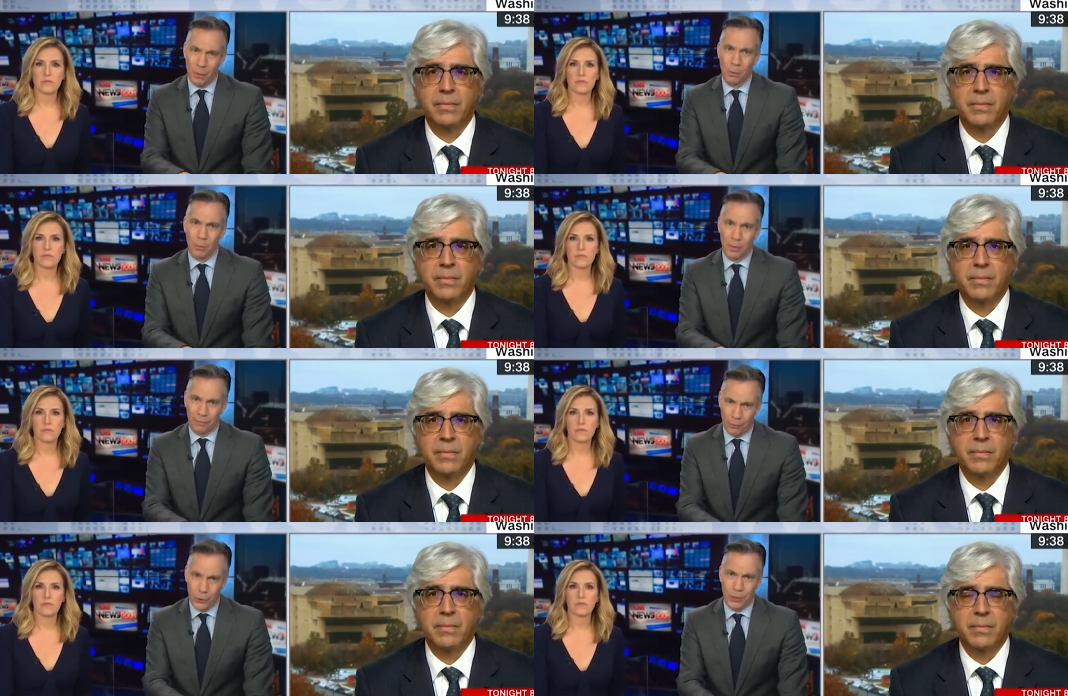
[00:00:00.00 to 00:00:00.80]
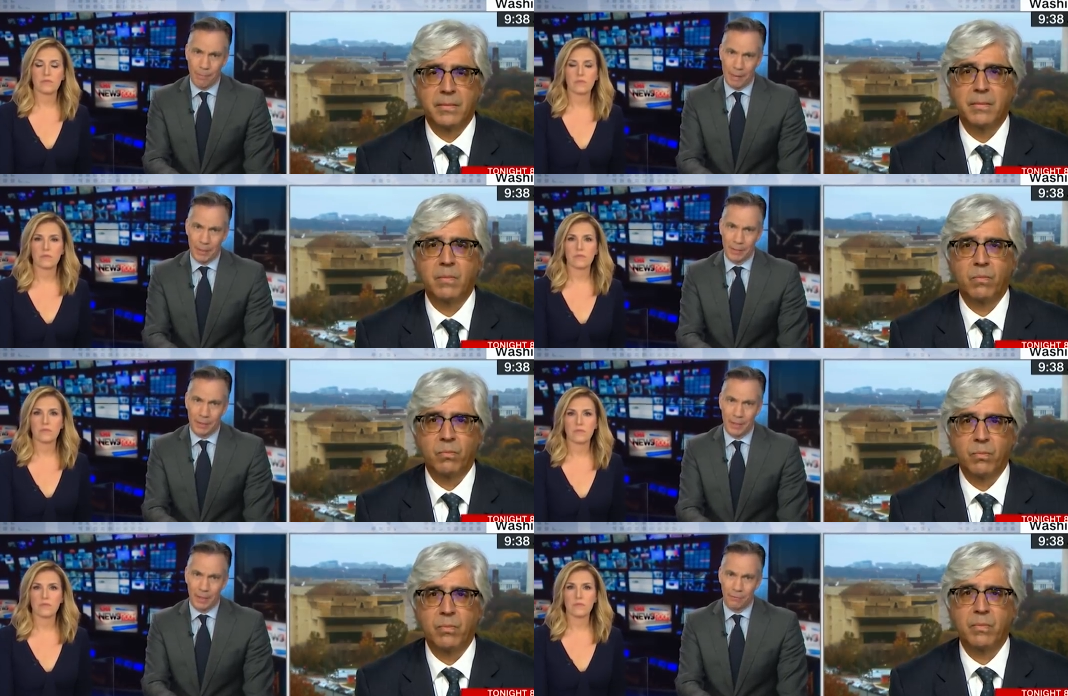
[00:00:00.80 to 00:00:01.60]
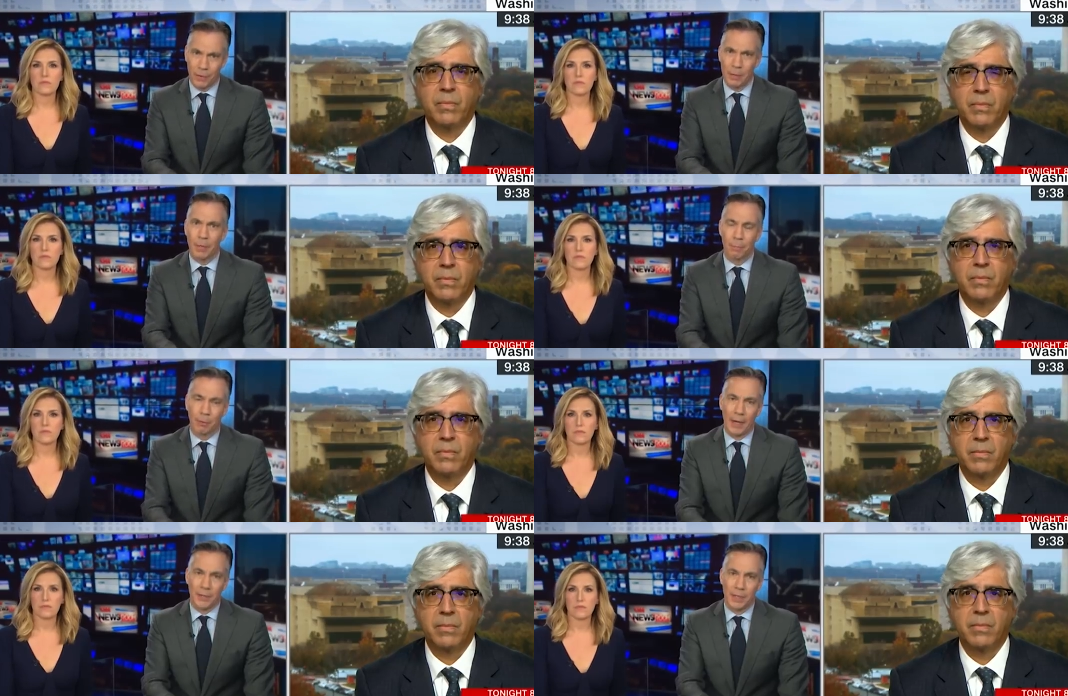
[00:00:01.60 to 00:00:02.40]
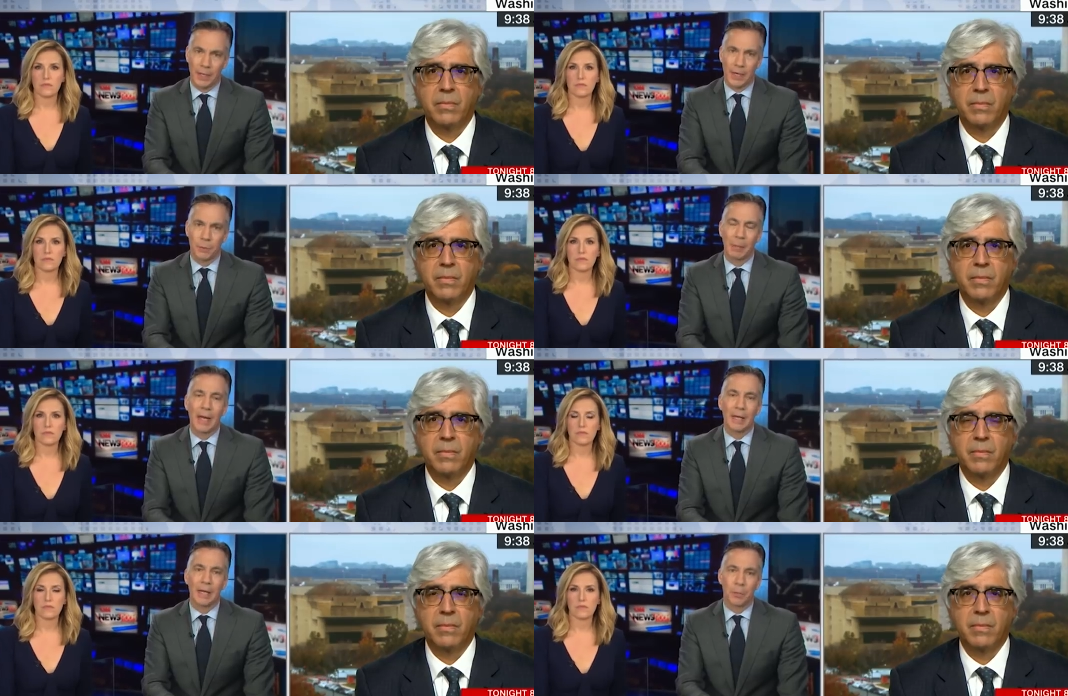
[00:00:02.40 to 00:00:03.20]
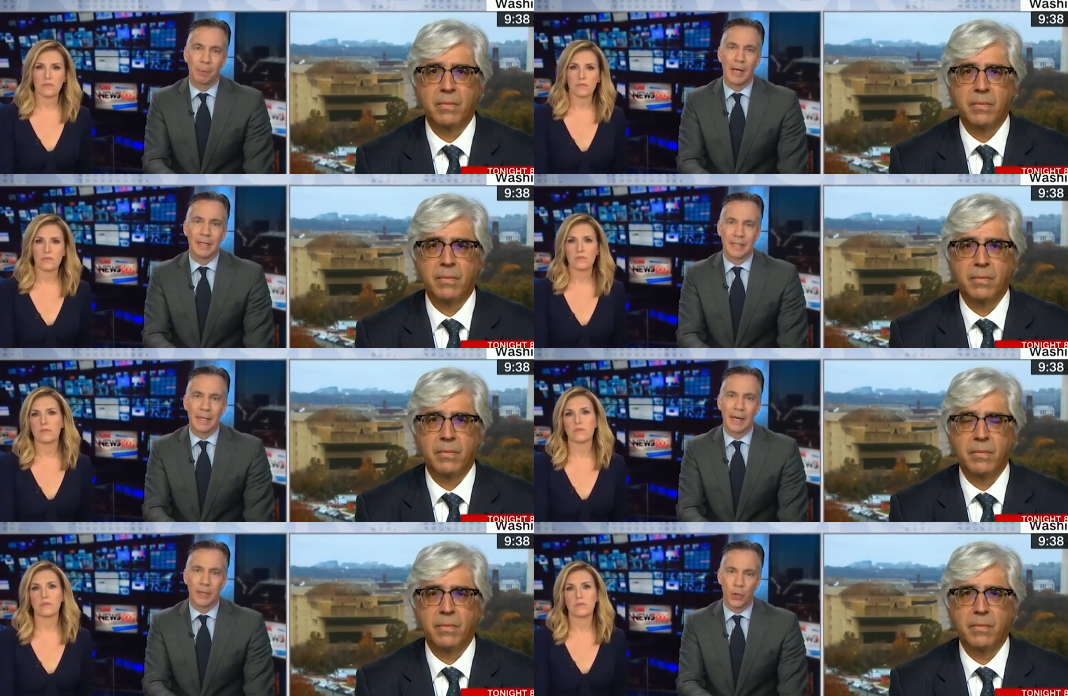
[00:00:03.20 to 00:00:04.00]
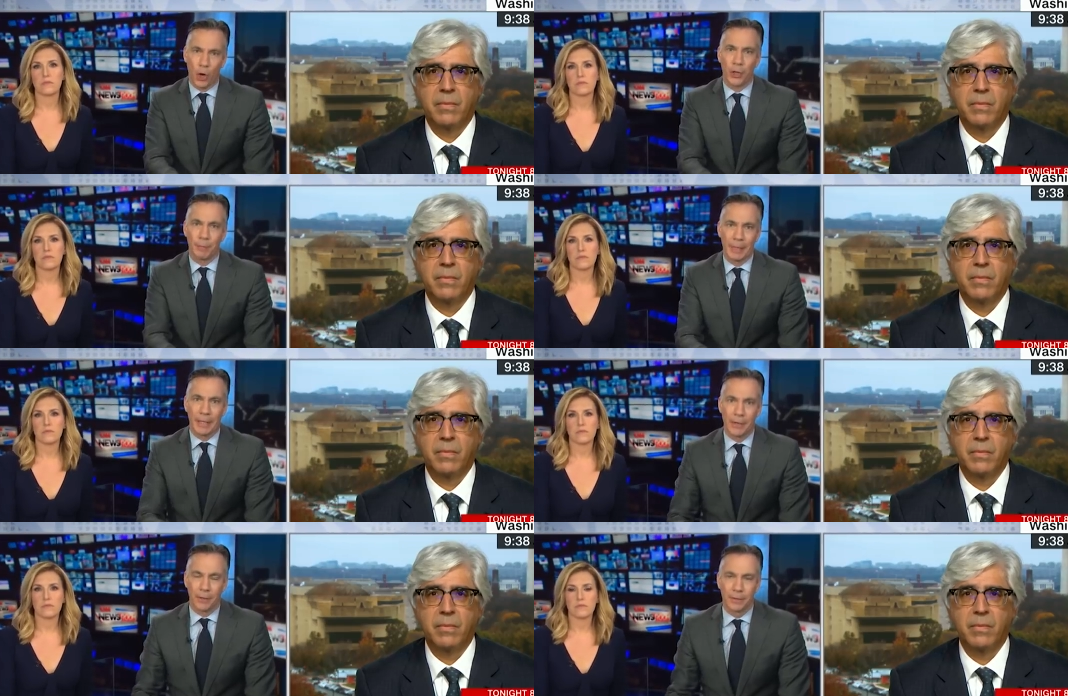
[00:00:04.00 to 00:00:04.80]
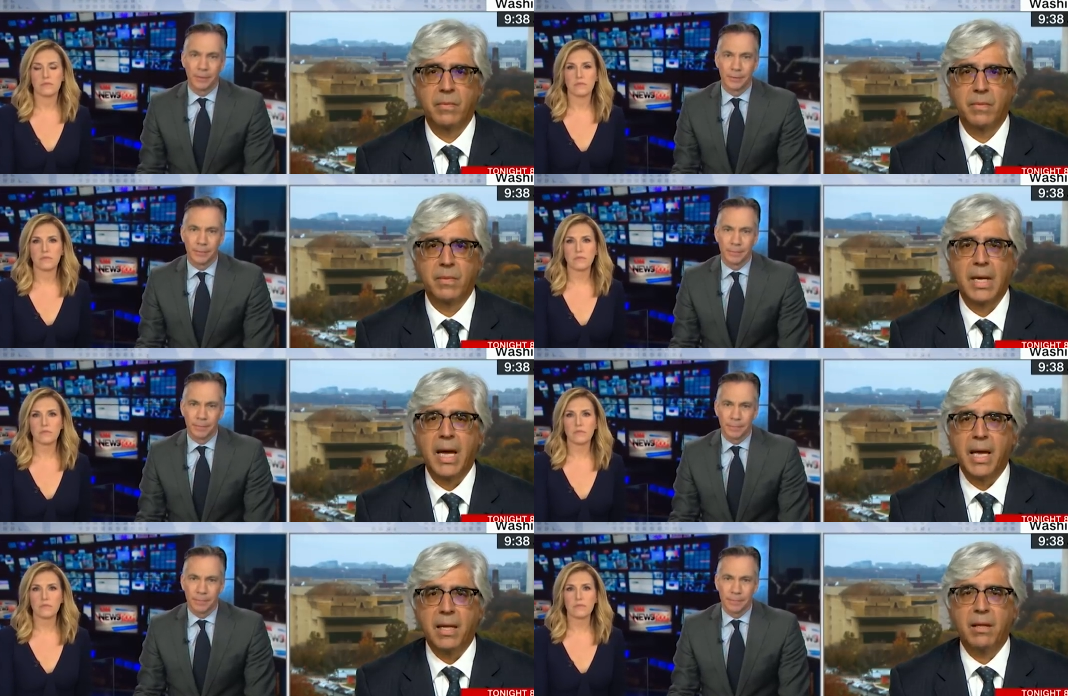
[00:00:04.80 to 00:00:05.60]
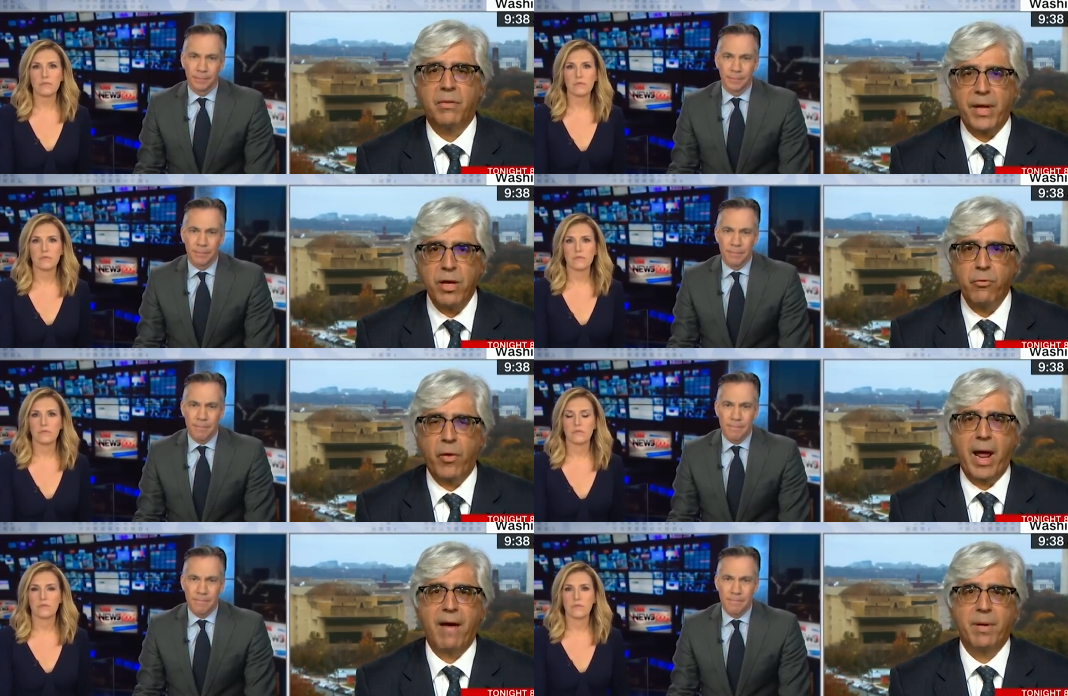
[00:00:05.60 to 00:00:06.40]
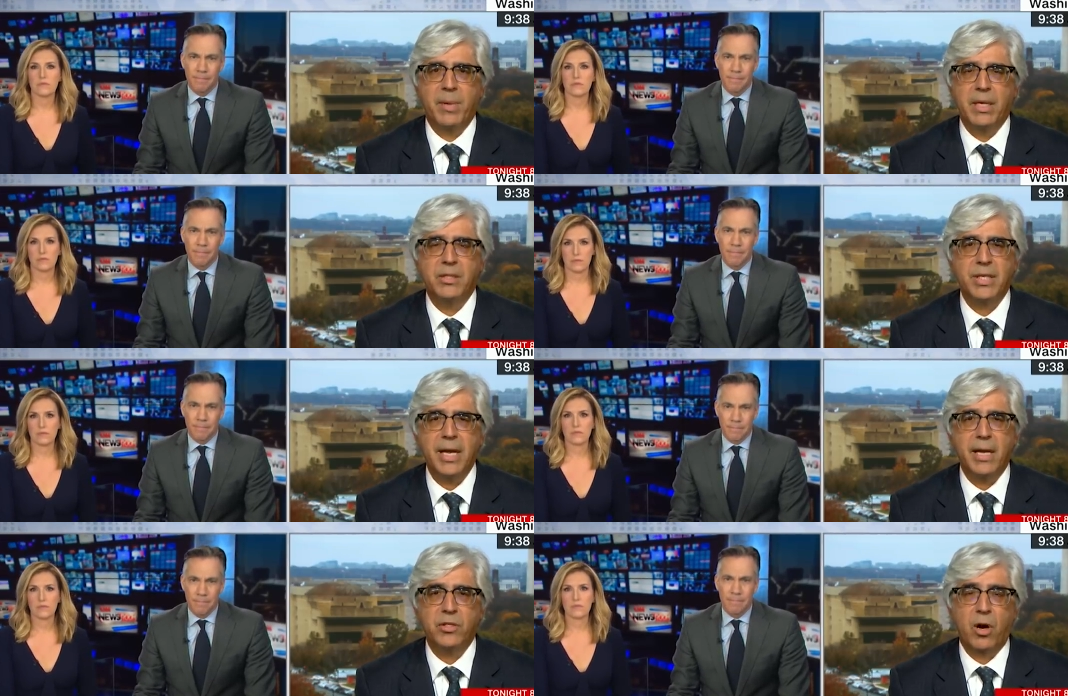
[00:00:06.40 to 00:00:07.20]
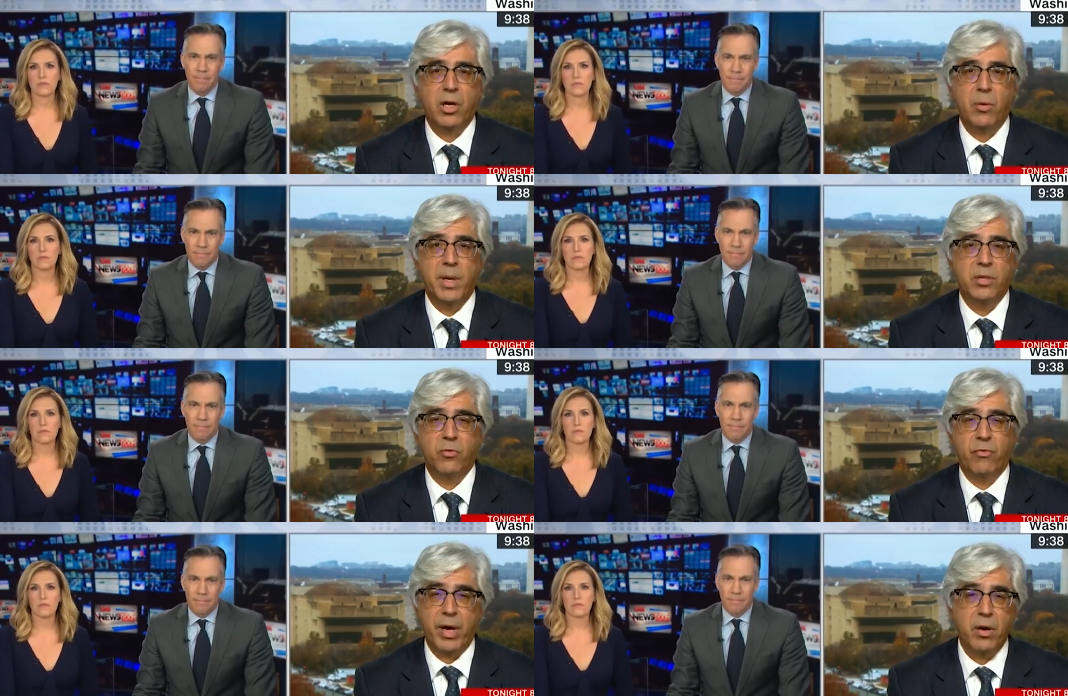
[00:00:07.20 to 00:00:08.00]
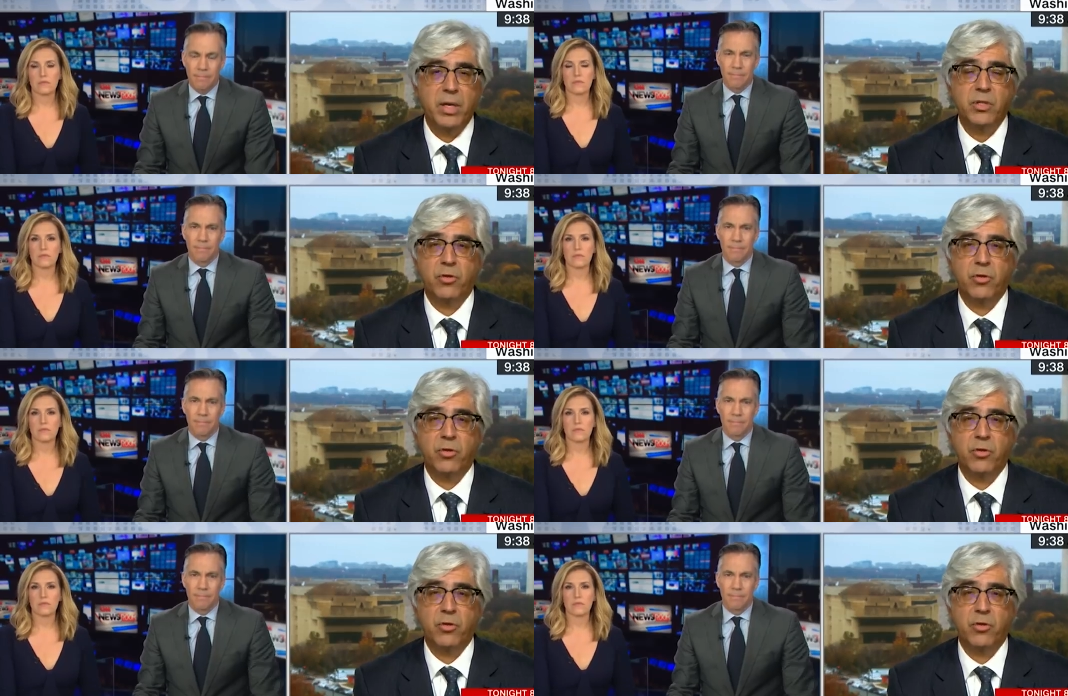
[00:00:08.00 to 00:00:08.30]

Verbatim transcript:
Speaker 1: Let's start with the First Amendment, uh, freedom of the press. I explain, explain CNN's argument here.
Speaker 2: Thank you for having me. CNN's argument is very